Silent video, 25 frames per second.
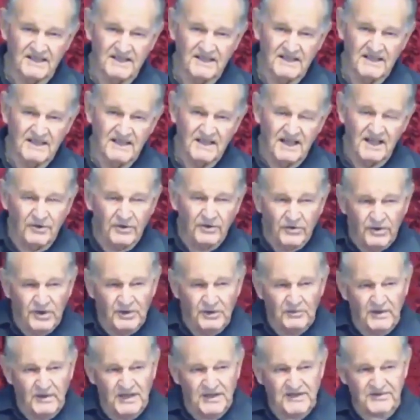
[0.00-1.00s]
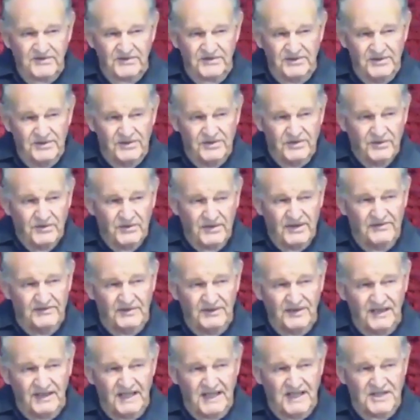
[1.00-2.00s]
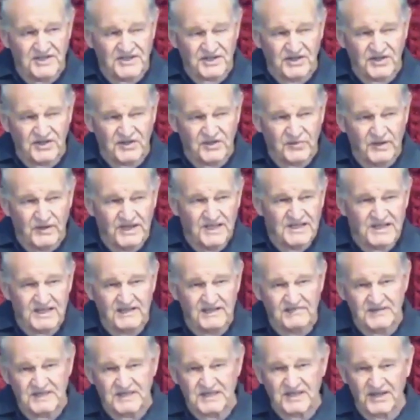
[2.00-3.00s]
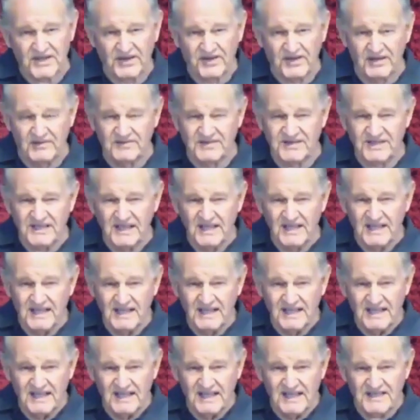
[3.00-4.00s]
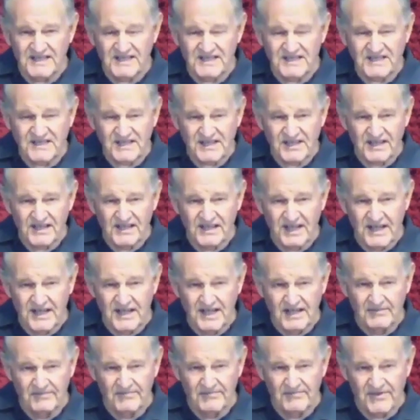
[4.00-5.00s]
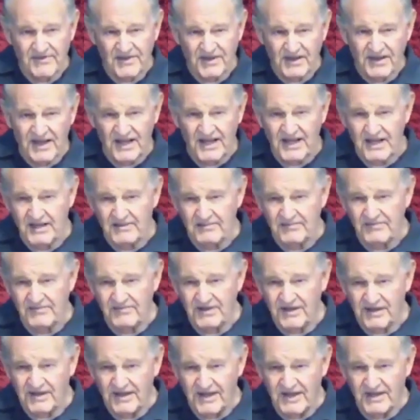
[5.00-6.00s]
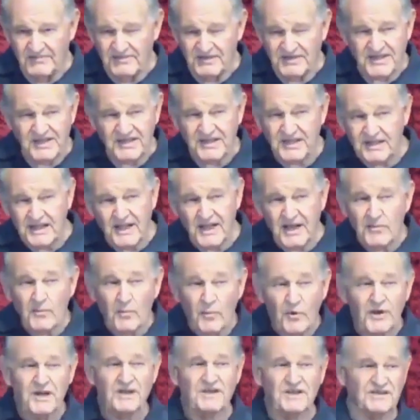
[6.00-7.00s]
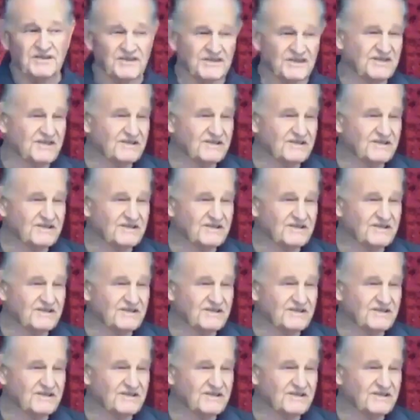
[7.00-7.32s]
And all the way through Revelation, 27 times, it's the lamb, the lamb, the lamb. You see, the lamb wins.